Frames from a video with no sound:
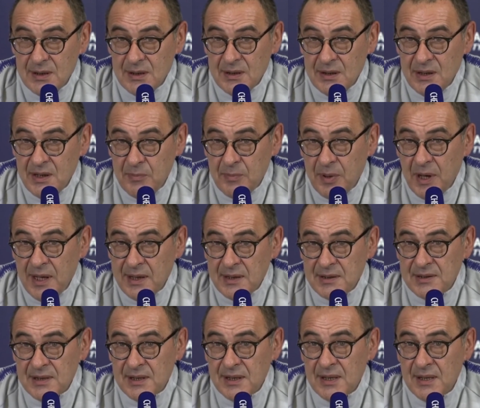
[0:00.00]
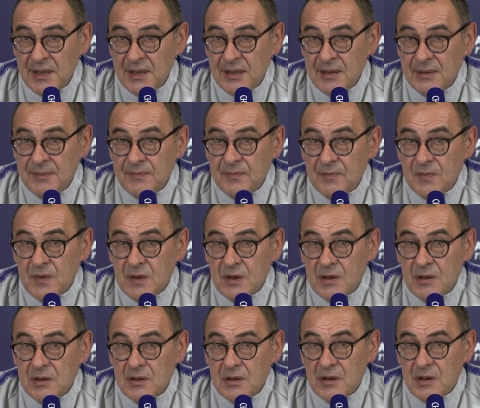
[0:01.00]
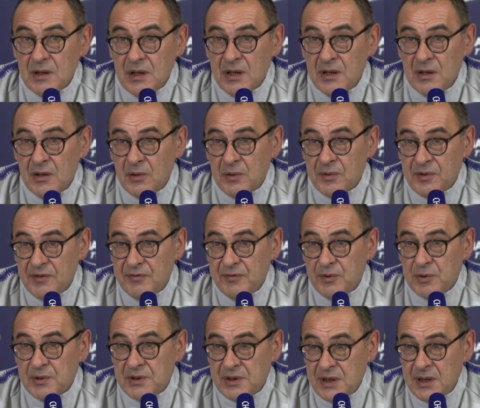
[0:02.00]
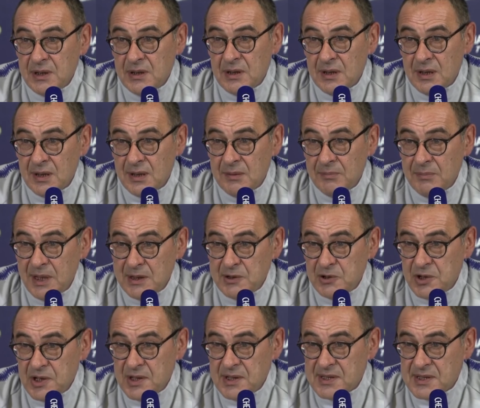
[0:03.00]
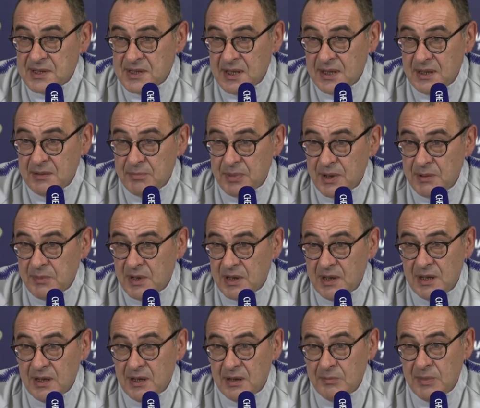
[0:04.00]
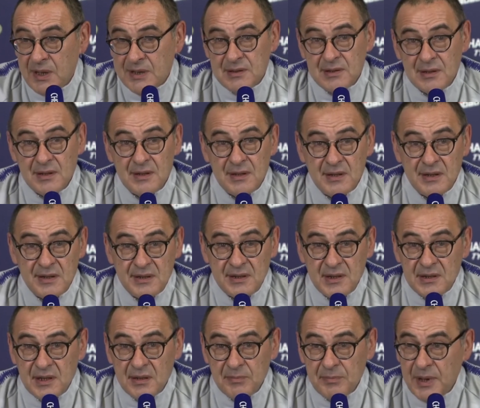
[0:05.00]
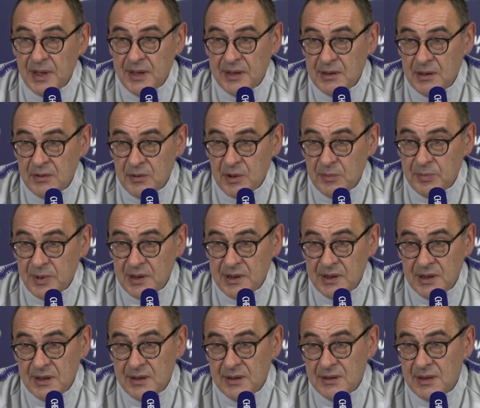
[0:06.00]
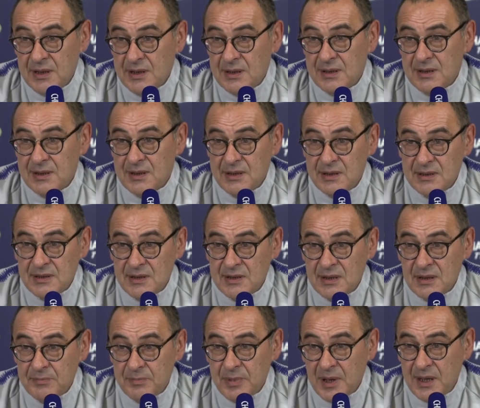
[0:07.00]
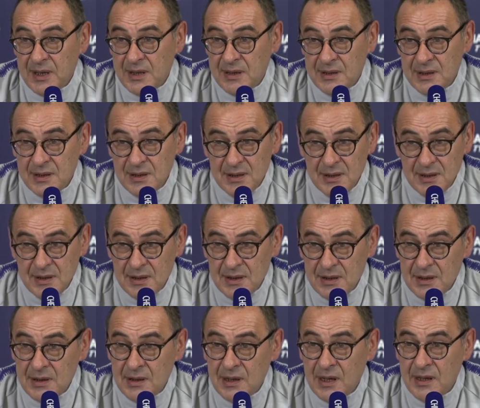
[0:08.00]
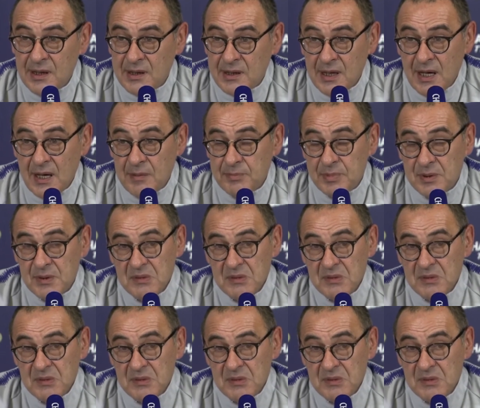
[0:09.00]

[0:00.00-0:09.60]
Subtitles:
He played in all the 14 matches in Premier League, but he didn't play in Europa League. He didn't play in League Cup.